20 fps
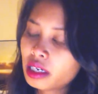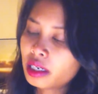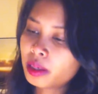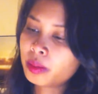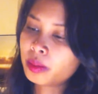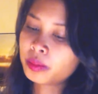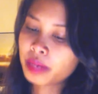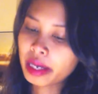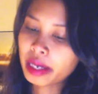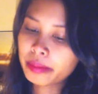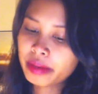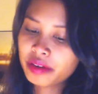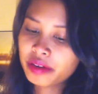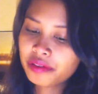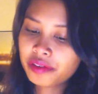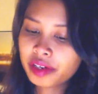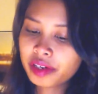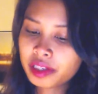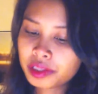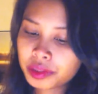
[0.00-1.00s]
I
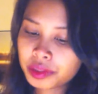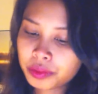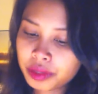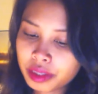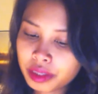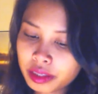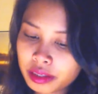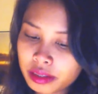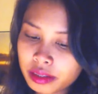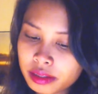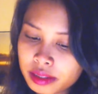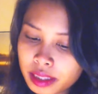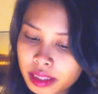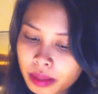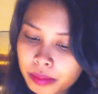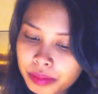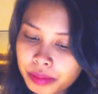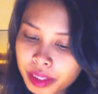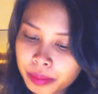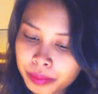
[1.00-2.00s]
made friends with
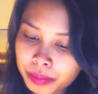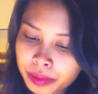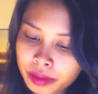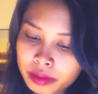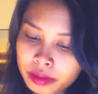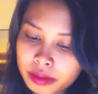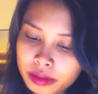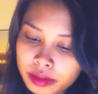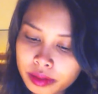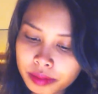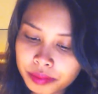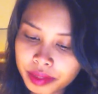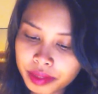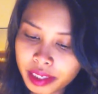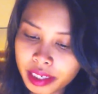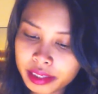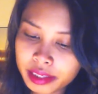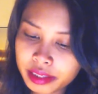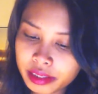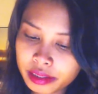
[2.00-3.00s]
some people. I'm
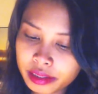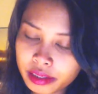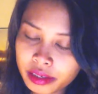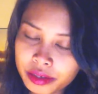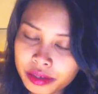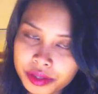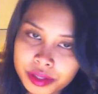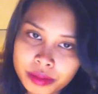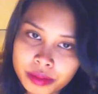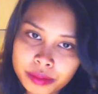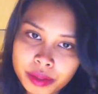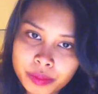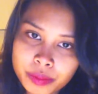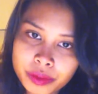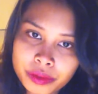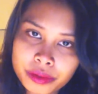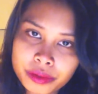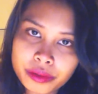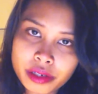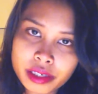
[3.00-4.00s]
glad that there are some
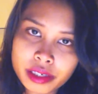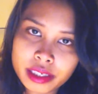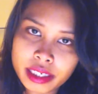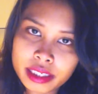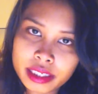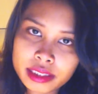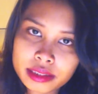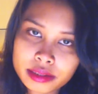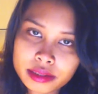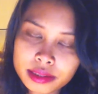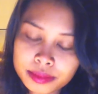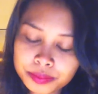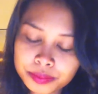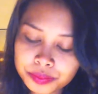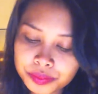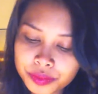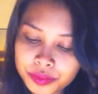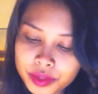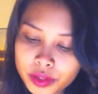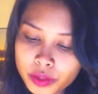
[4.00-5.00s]
people who are nice
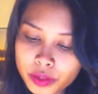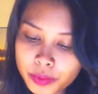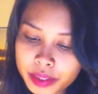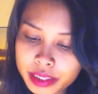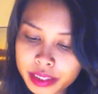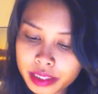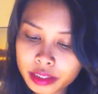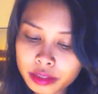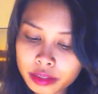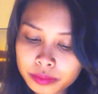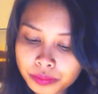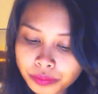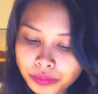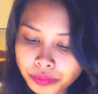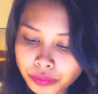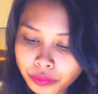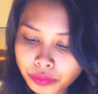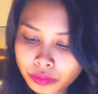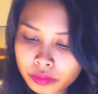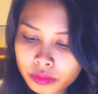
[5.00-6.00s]
in Switzerland,
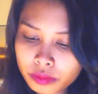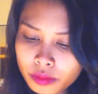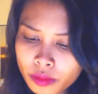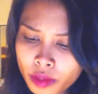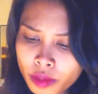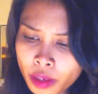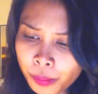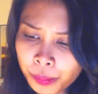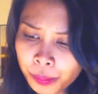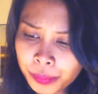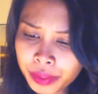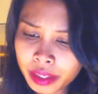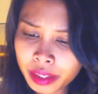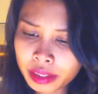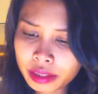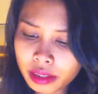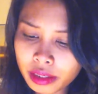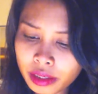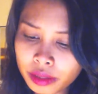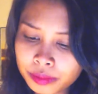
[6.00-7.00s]

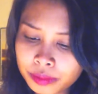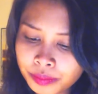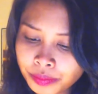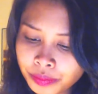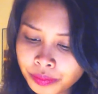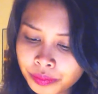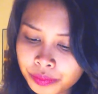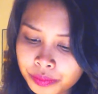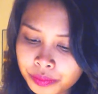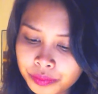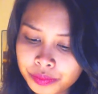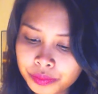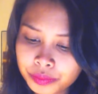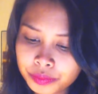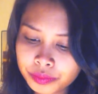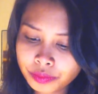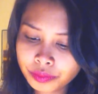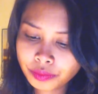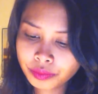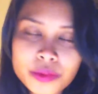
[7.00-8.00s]
but
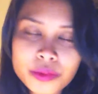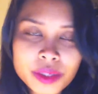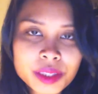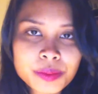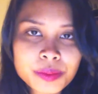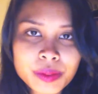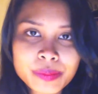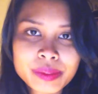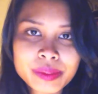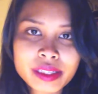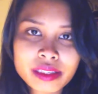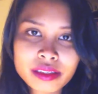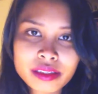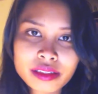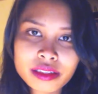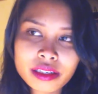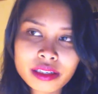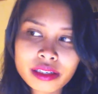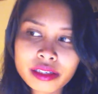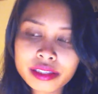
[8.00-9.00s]
Swiss
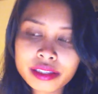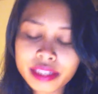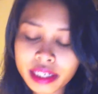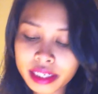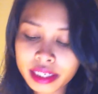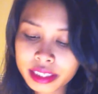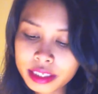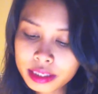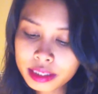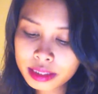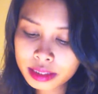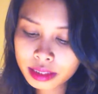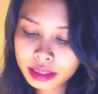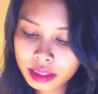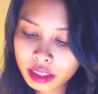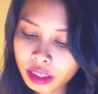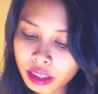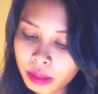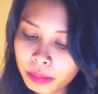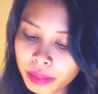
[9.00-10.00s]
people are
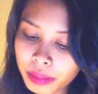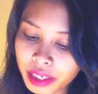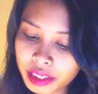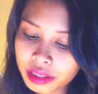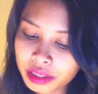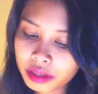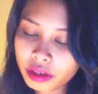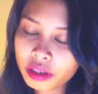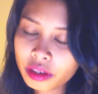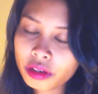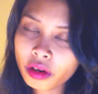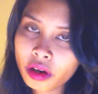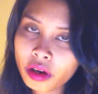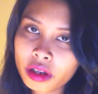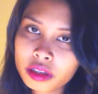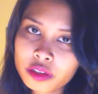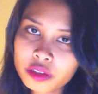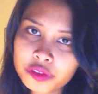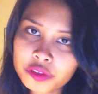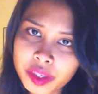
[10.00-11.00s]
nice, but not
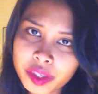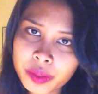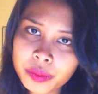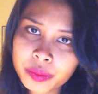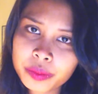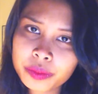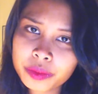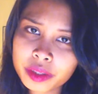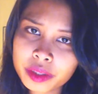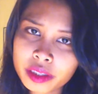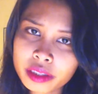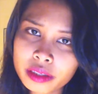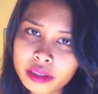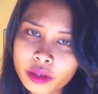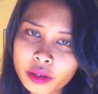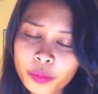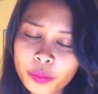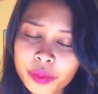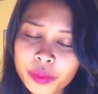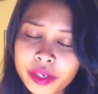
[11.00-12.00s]
all of them
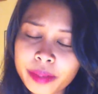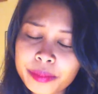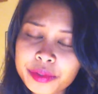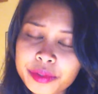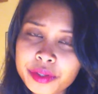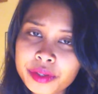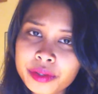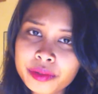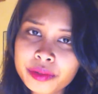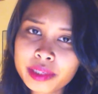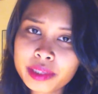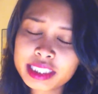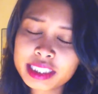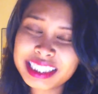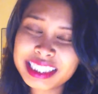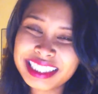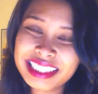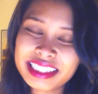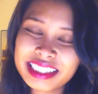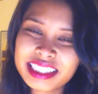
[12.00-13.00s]
will open up to you
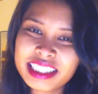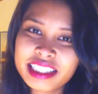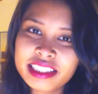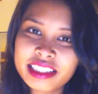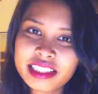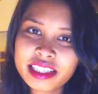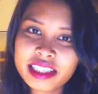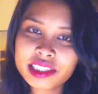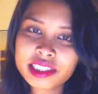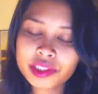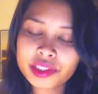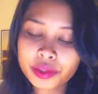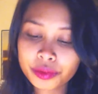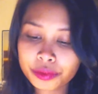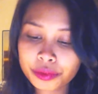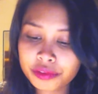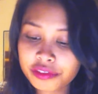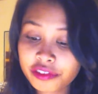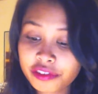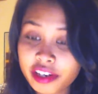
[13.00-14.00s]
as easily as
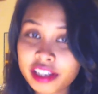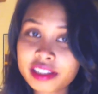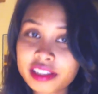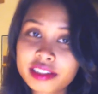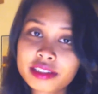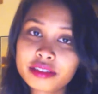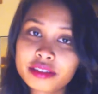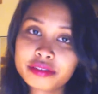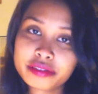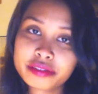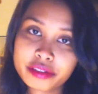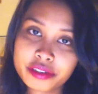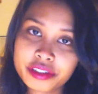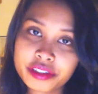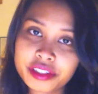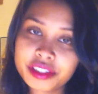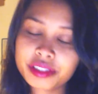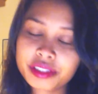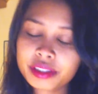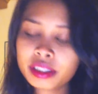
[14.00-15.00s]
your own friends, of
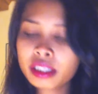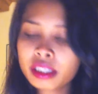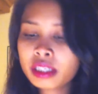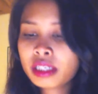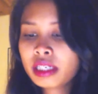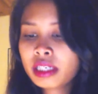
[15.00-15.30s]
course.